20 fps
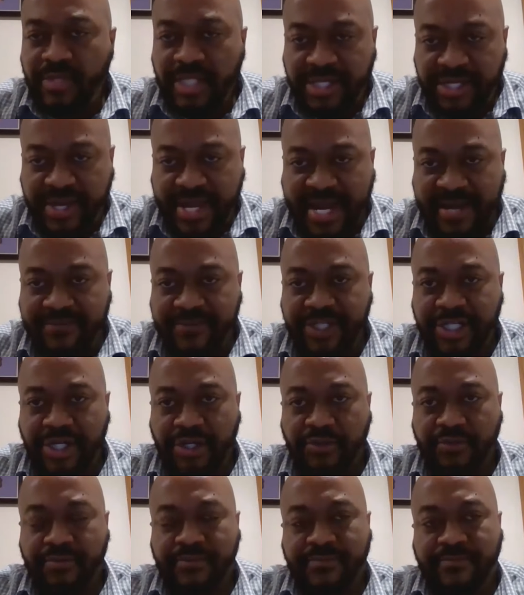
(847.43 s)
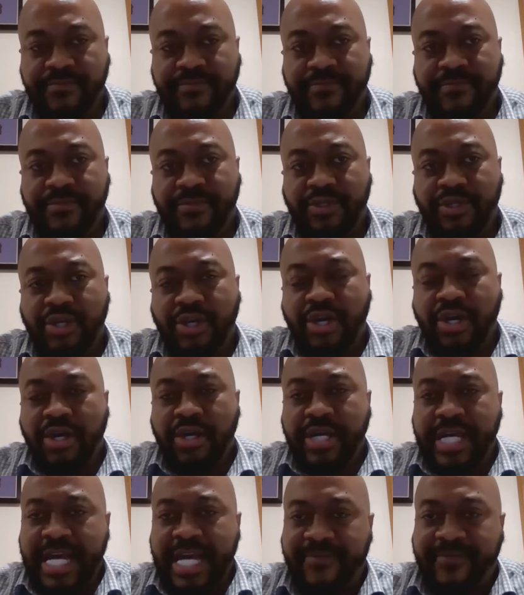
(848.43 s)
You have Job,
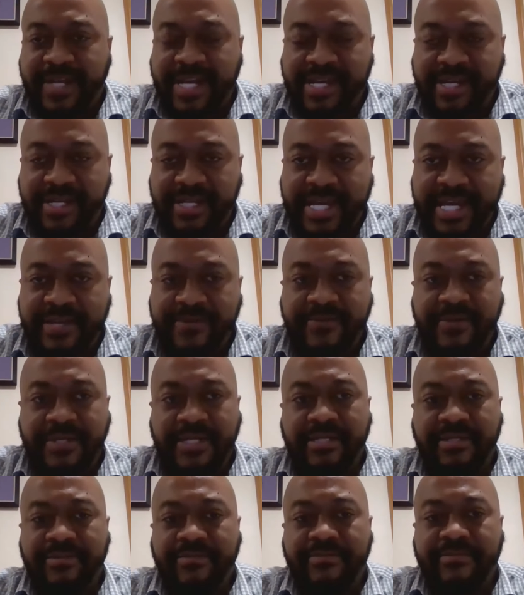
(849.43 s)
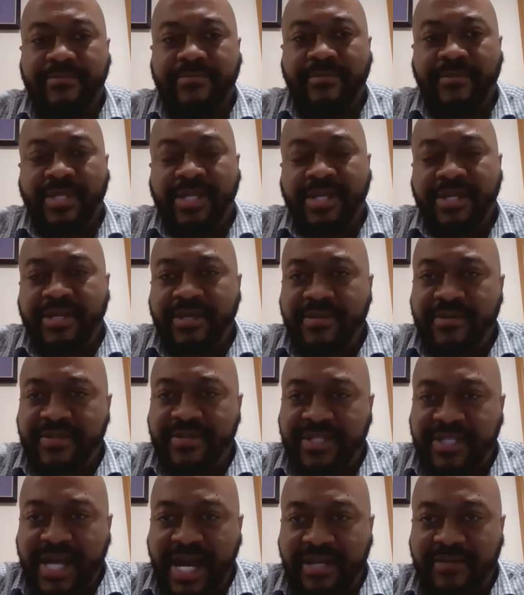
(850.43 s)
you have King David,
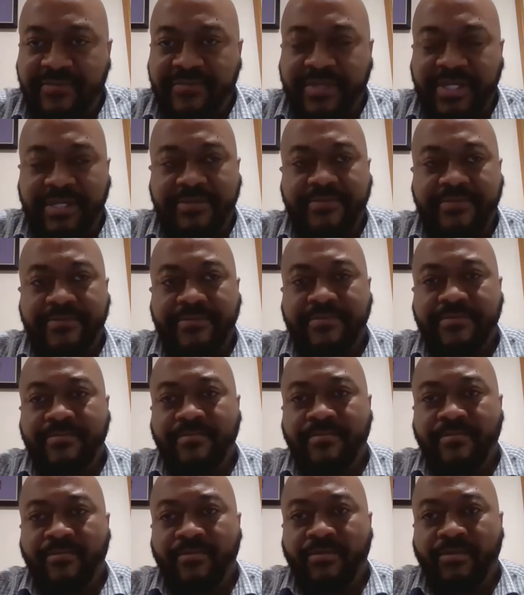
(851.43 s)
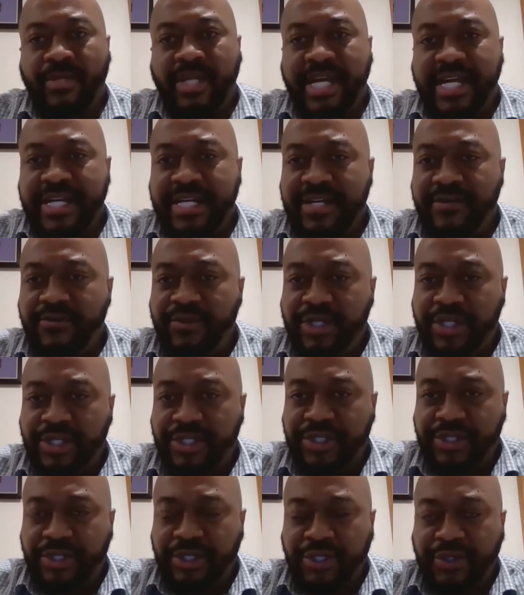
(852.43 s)
Solomon. And then we go
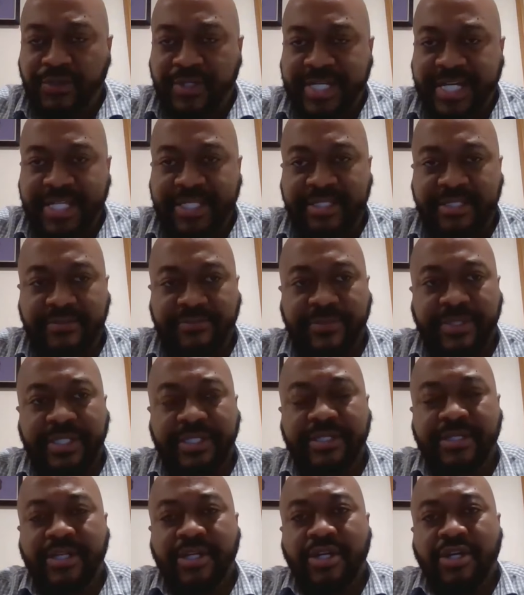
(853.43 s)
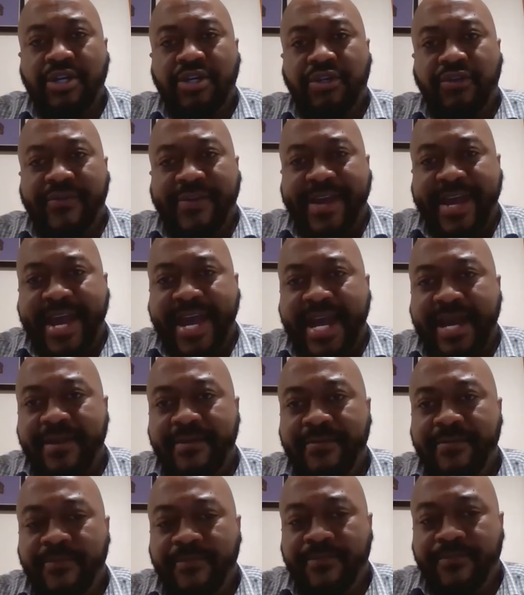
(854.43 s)
to the New Testament, We
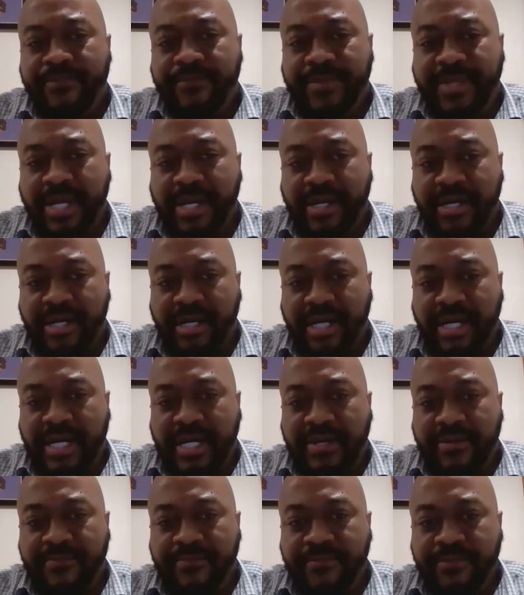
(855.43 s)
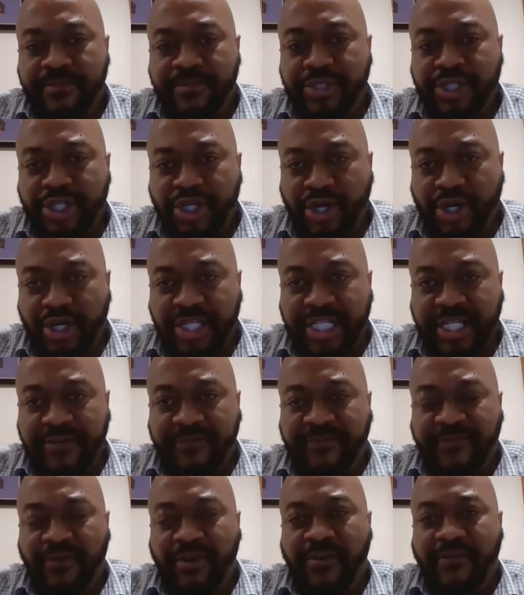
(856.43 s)
have the um,
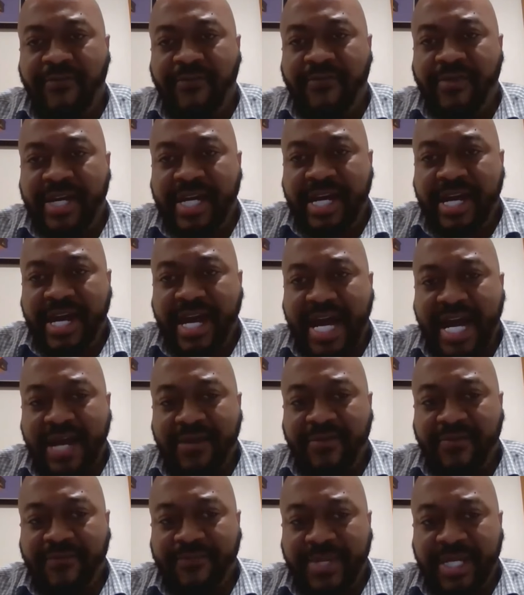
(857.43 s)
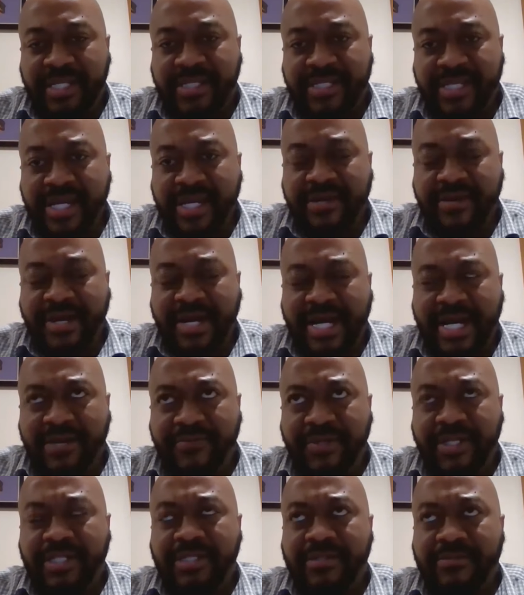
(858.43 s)
Joseph of Arimathea.
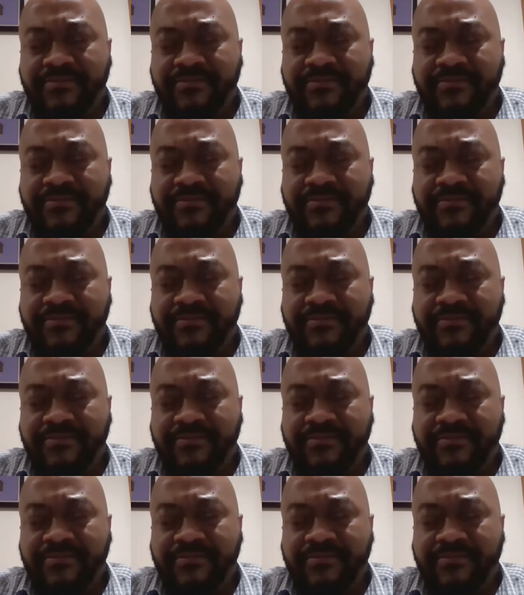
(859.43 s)
Arimathea.